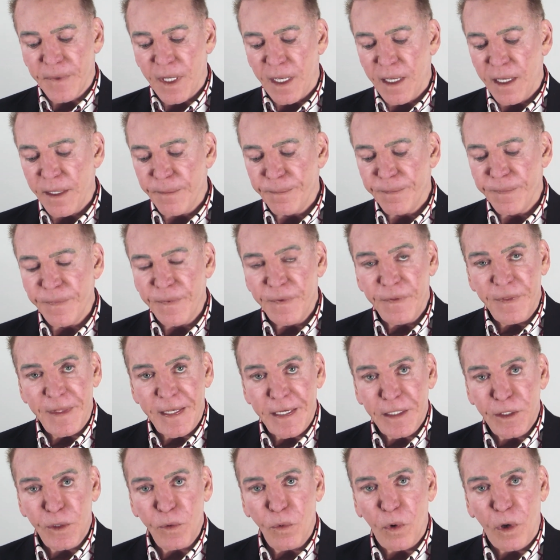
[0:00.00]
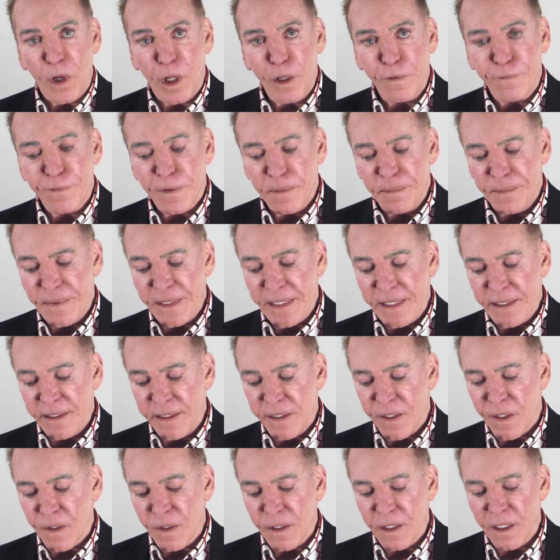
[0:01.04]
Um, thank you all for being
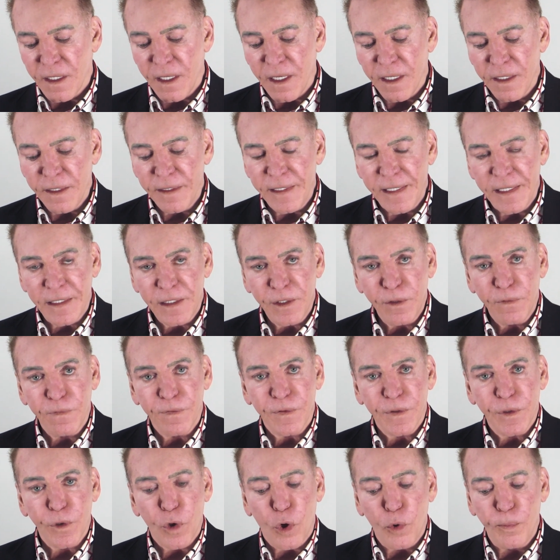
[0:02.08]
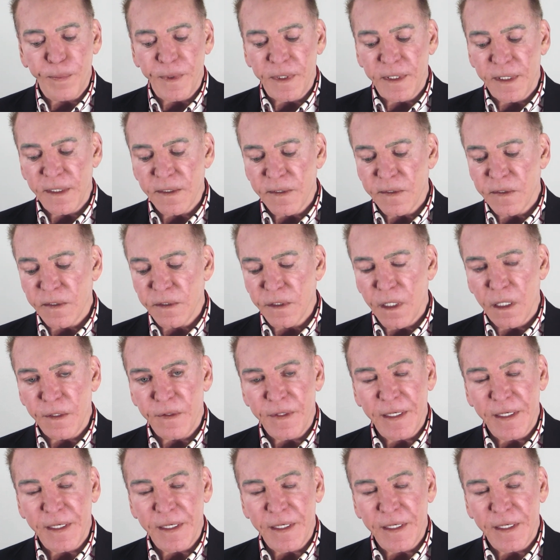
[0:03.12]
here. Uh, thank you for your openness.